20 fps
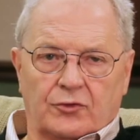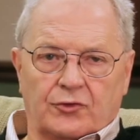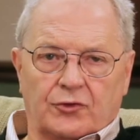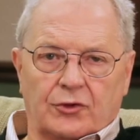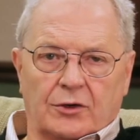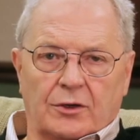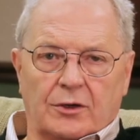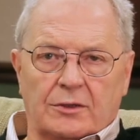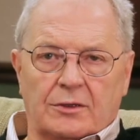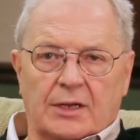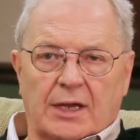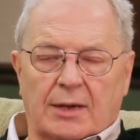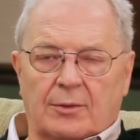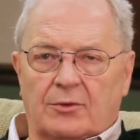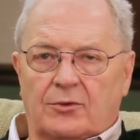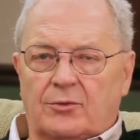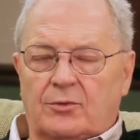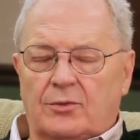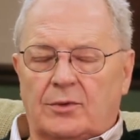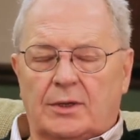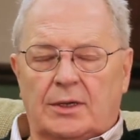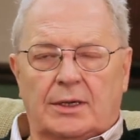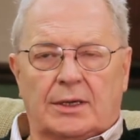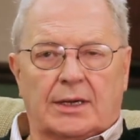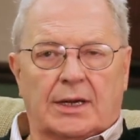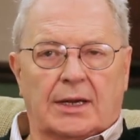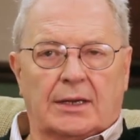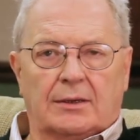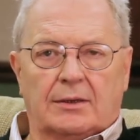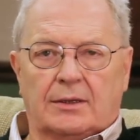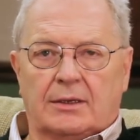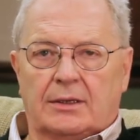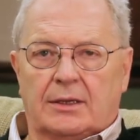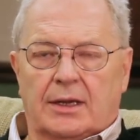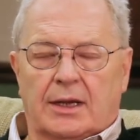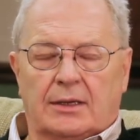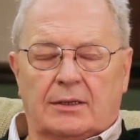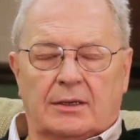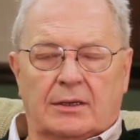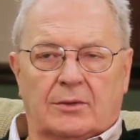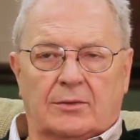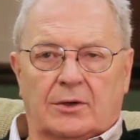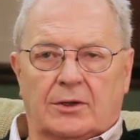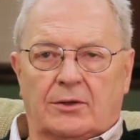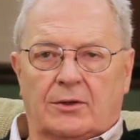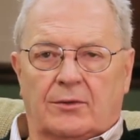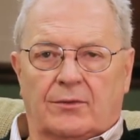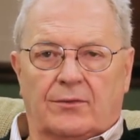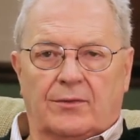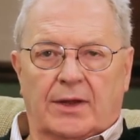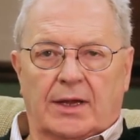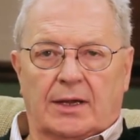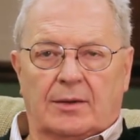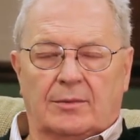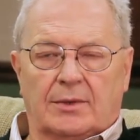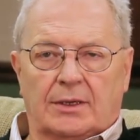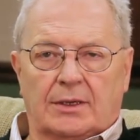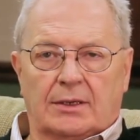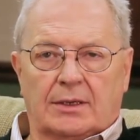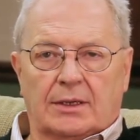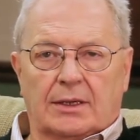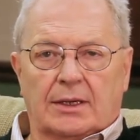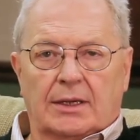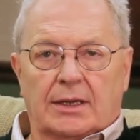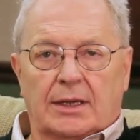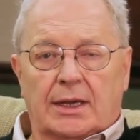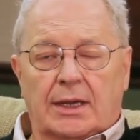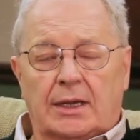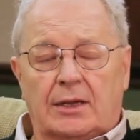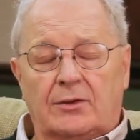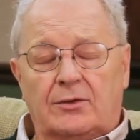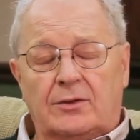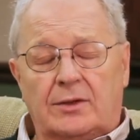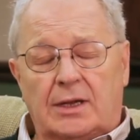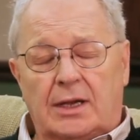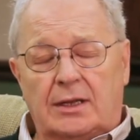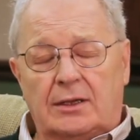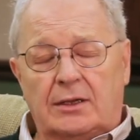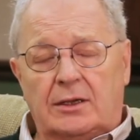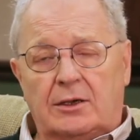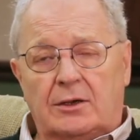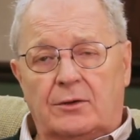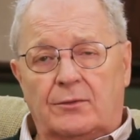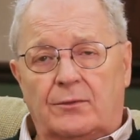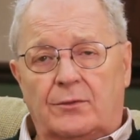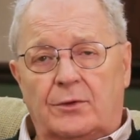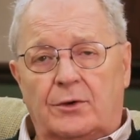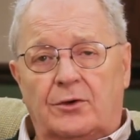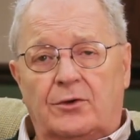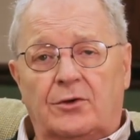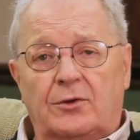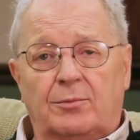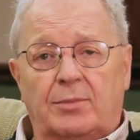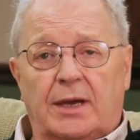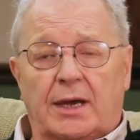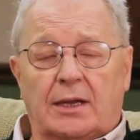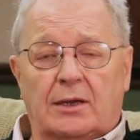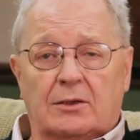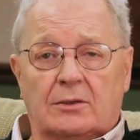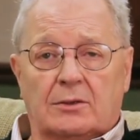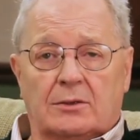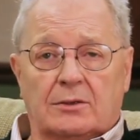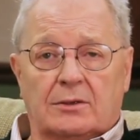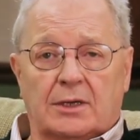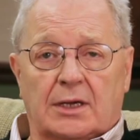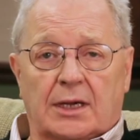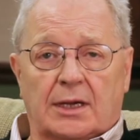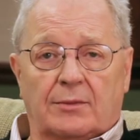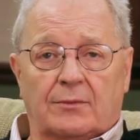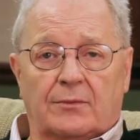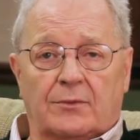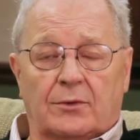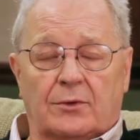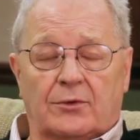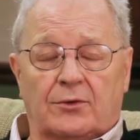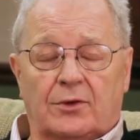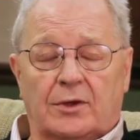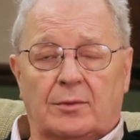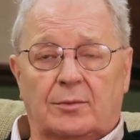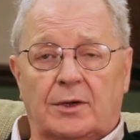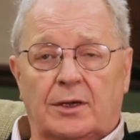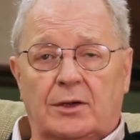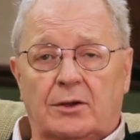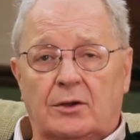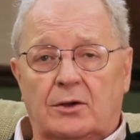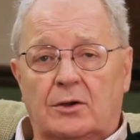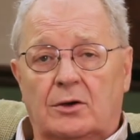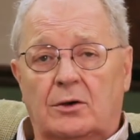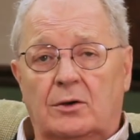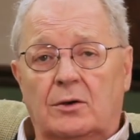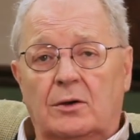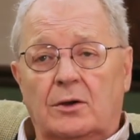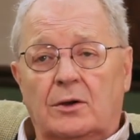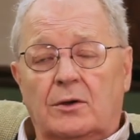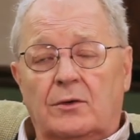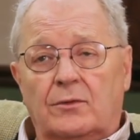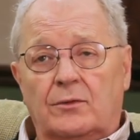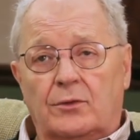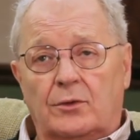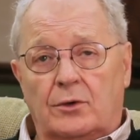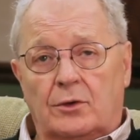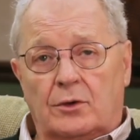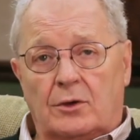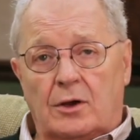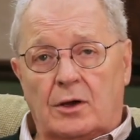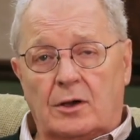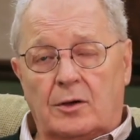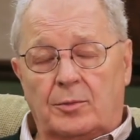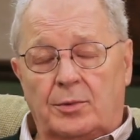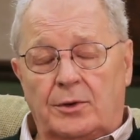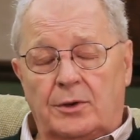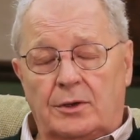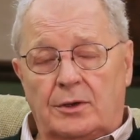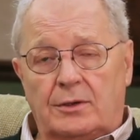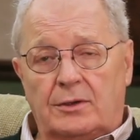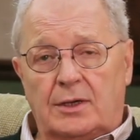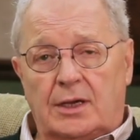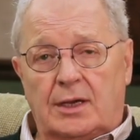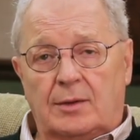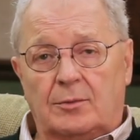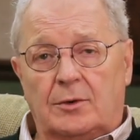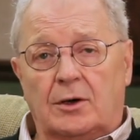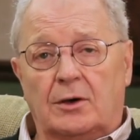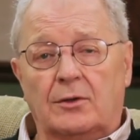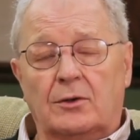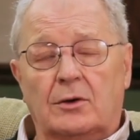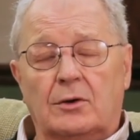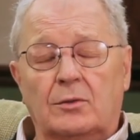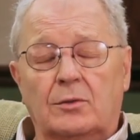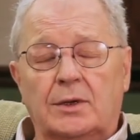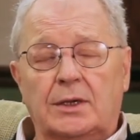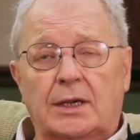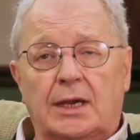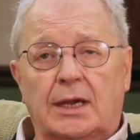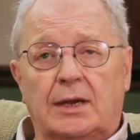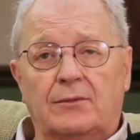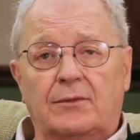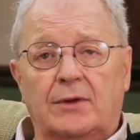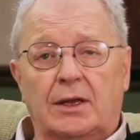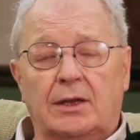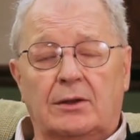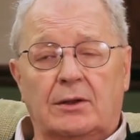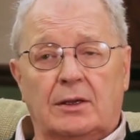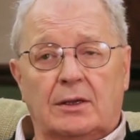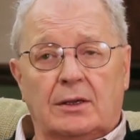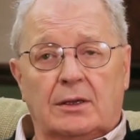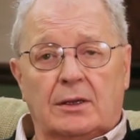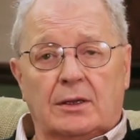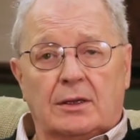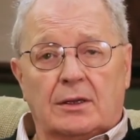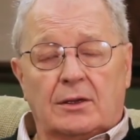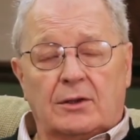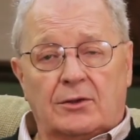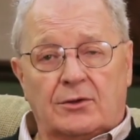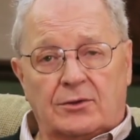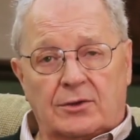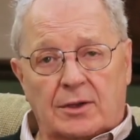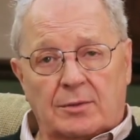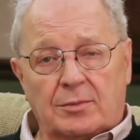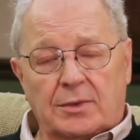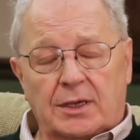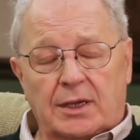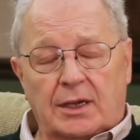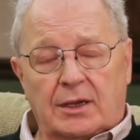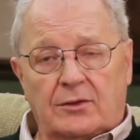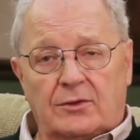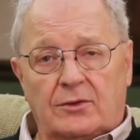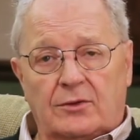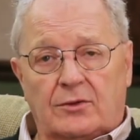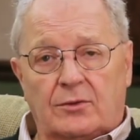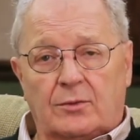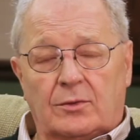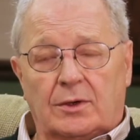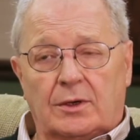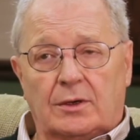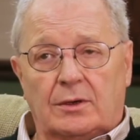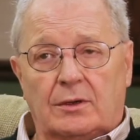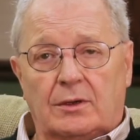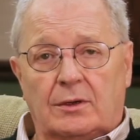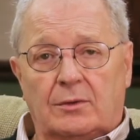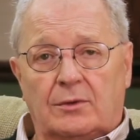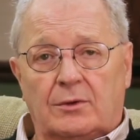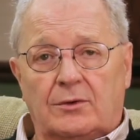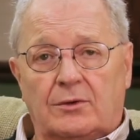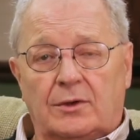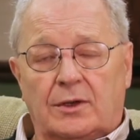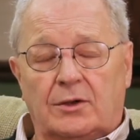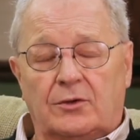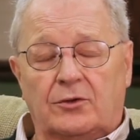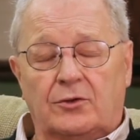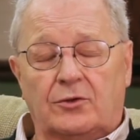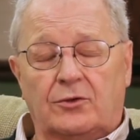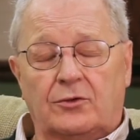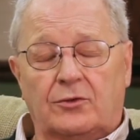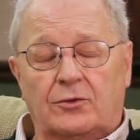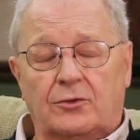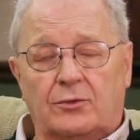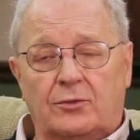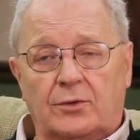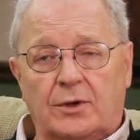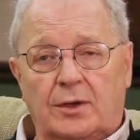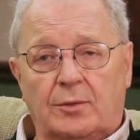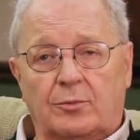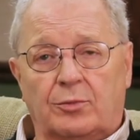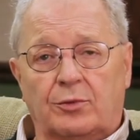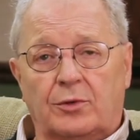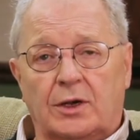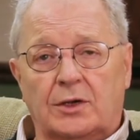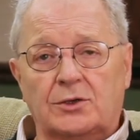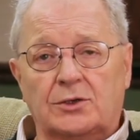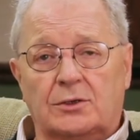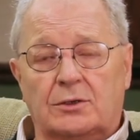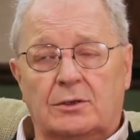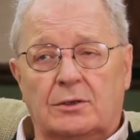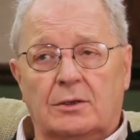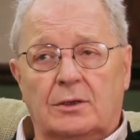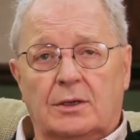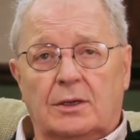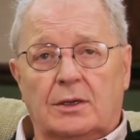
short a time, it's really not connecting with your family. And it's not geared for a sabbatical time for somebody to go for a longer period of time. Although we have had some cases where there was extreme pressure